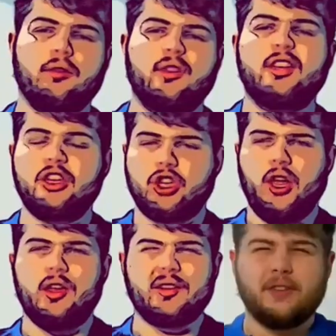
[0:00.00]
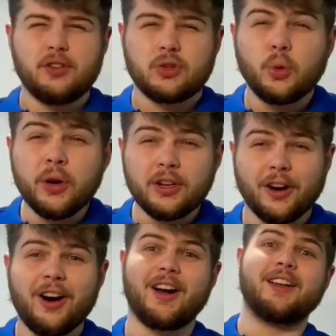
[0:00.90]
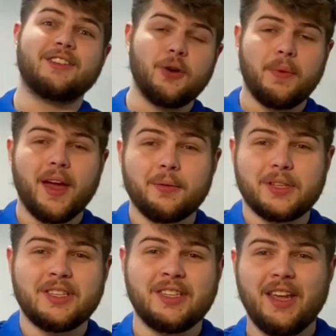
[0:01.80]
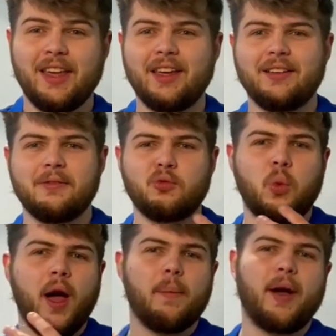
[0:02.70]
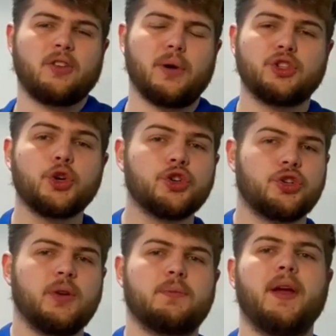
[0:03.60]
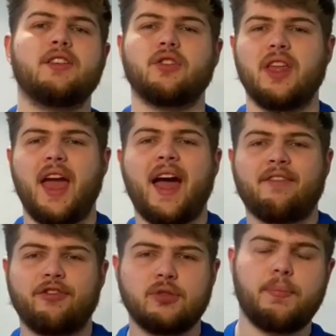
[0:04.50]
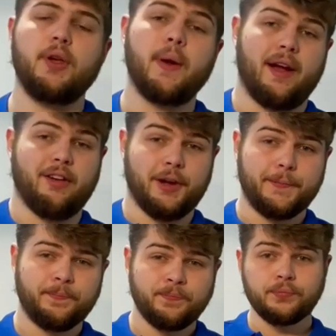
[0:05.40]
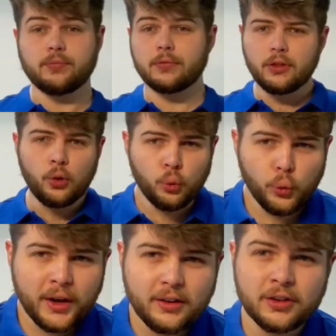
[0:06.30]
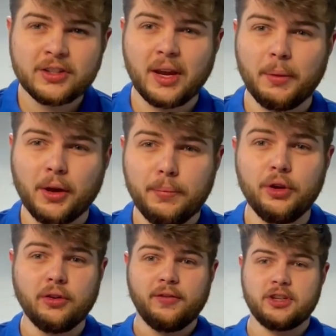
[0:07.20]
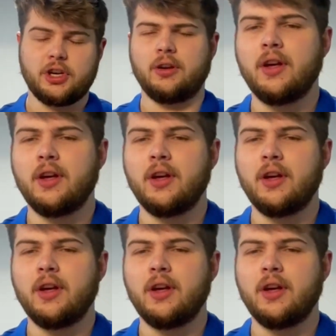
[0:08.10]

the t-shirt is. If you squint your eyes, you'll be able to see whereabouts my torso is based on the average blue area. We can do the same with computer vision